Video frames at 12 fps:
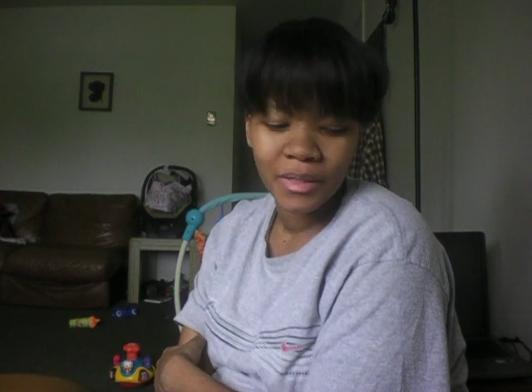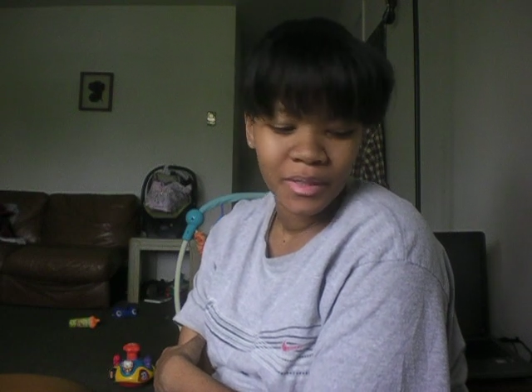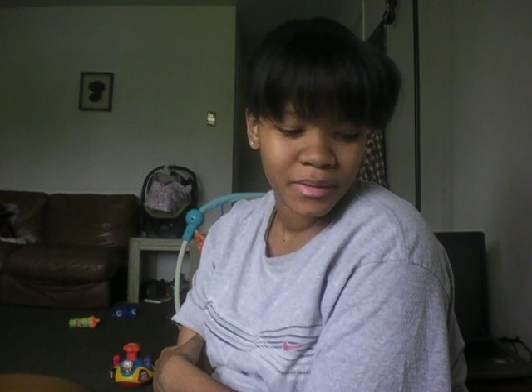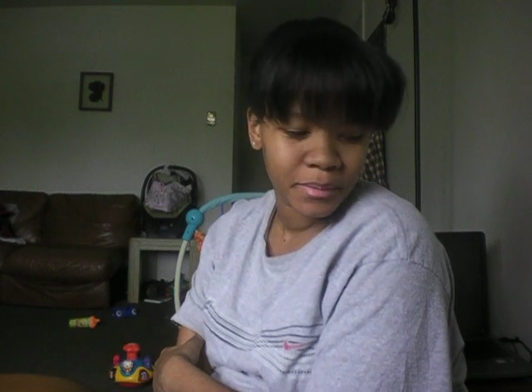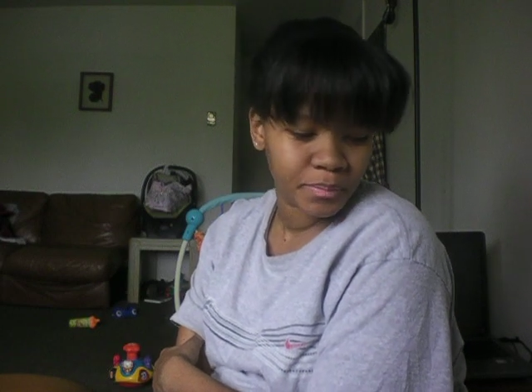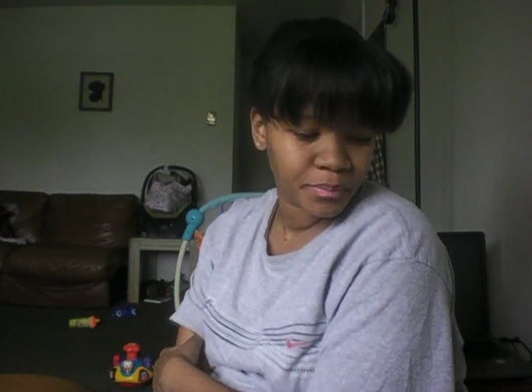
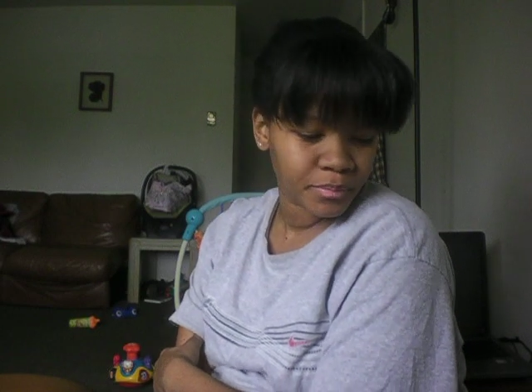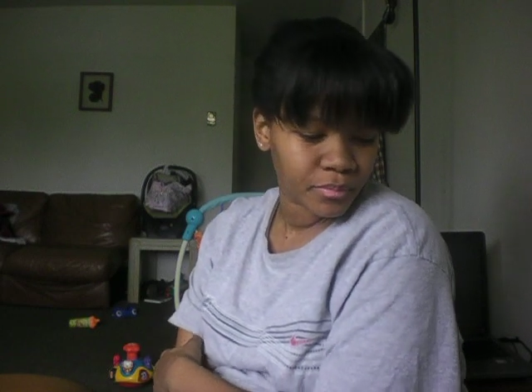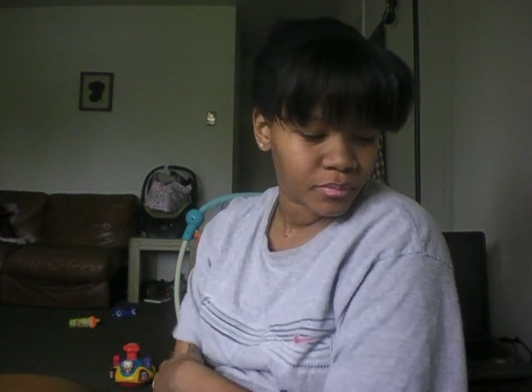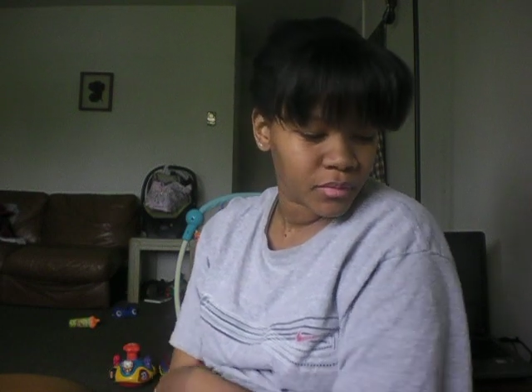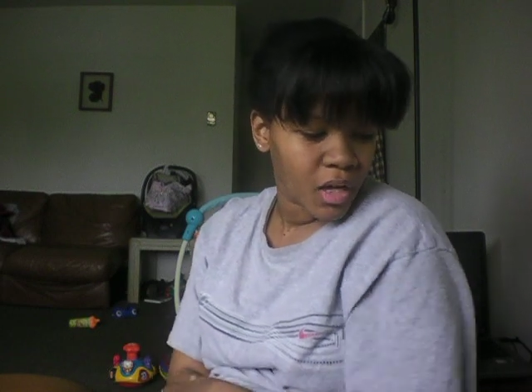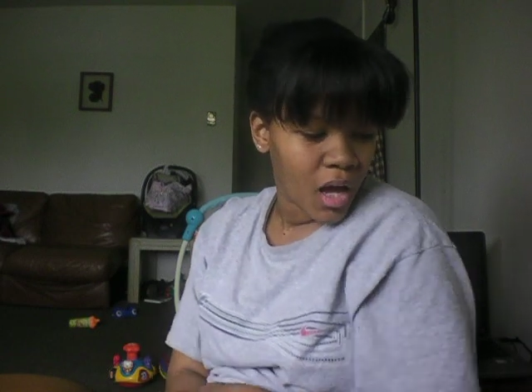
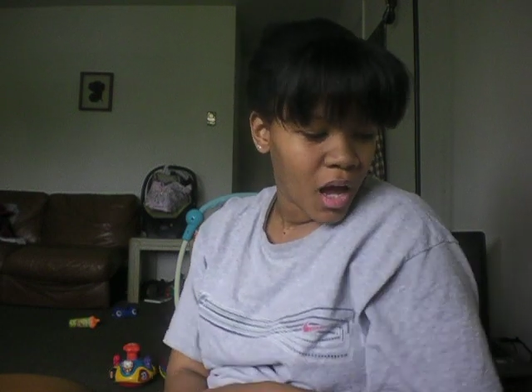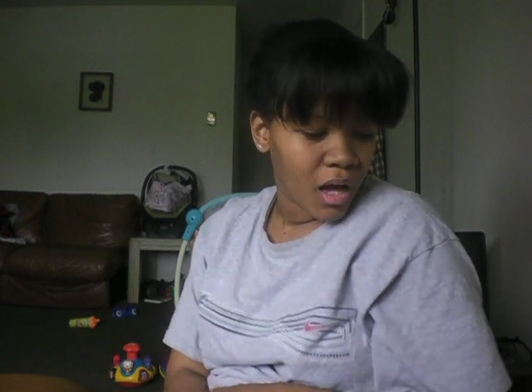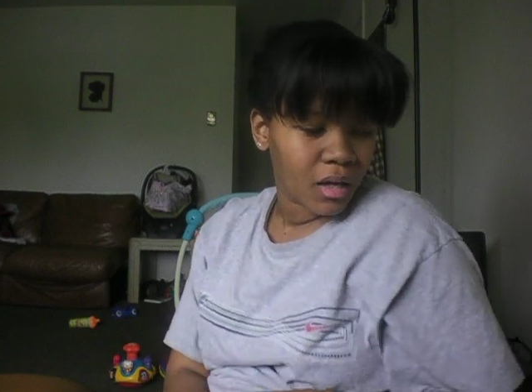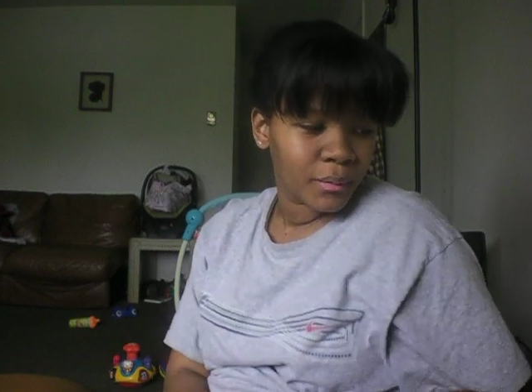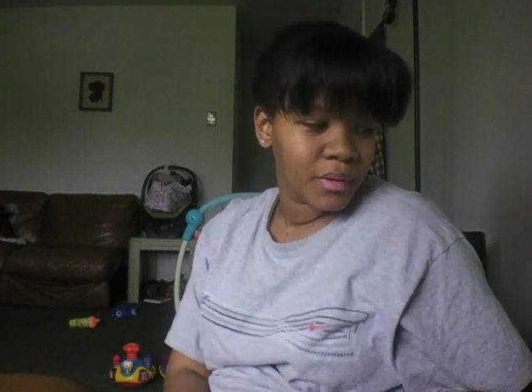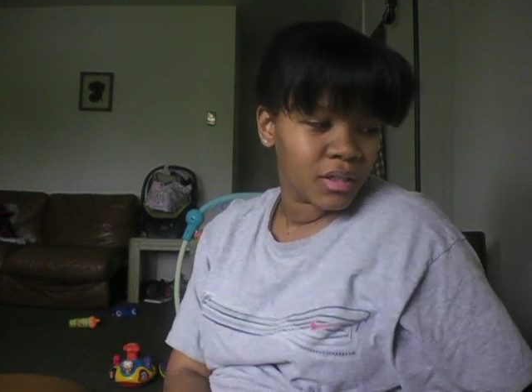
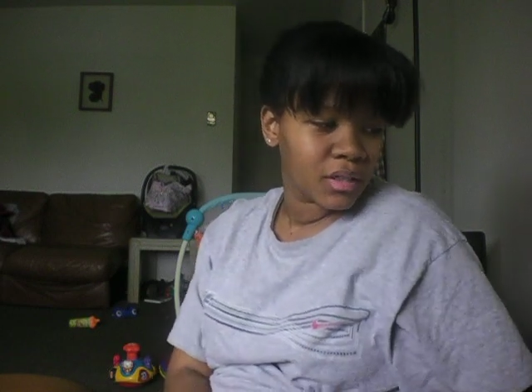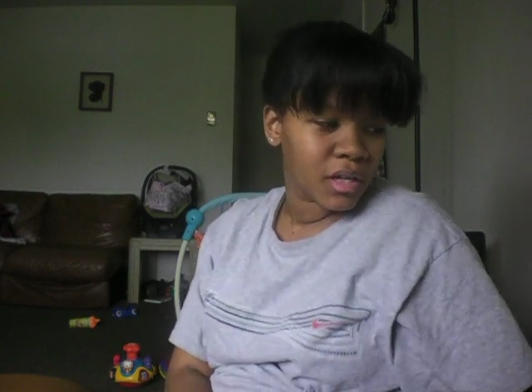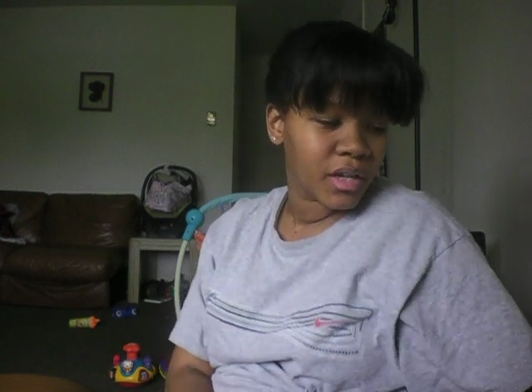I mean,